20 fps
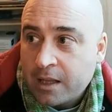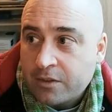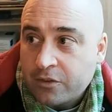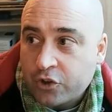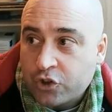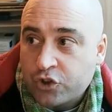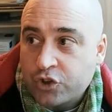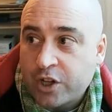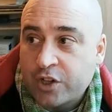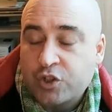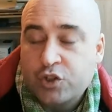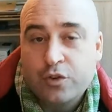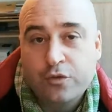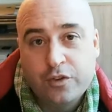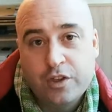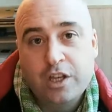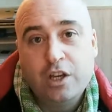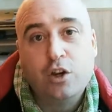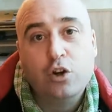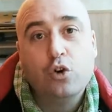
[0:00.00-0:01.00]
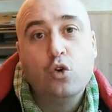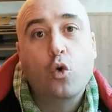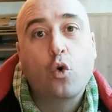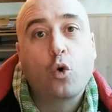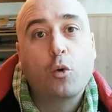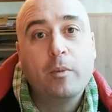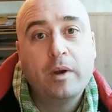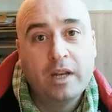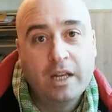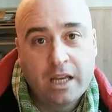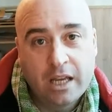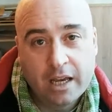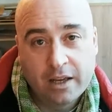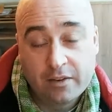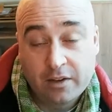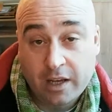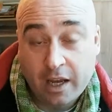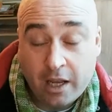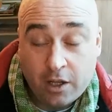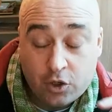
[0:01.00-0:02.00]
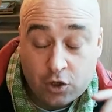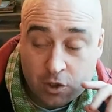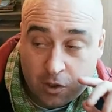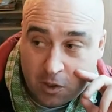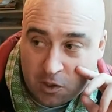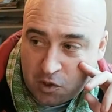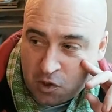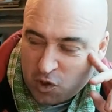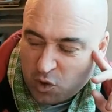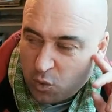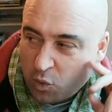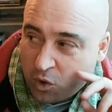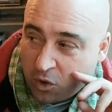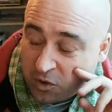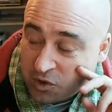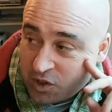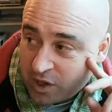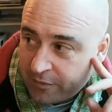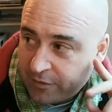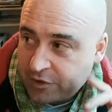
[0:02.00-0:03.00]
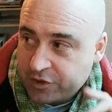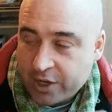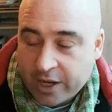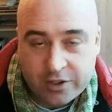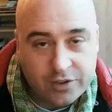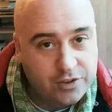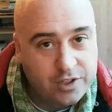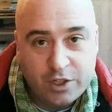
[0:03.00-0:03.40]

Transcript: The sense of the enormity and the ancientness of the world is emphasized.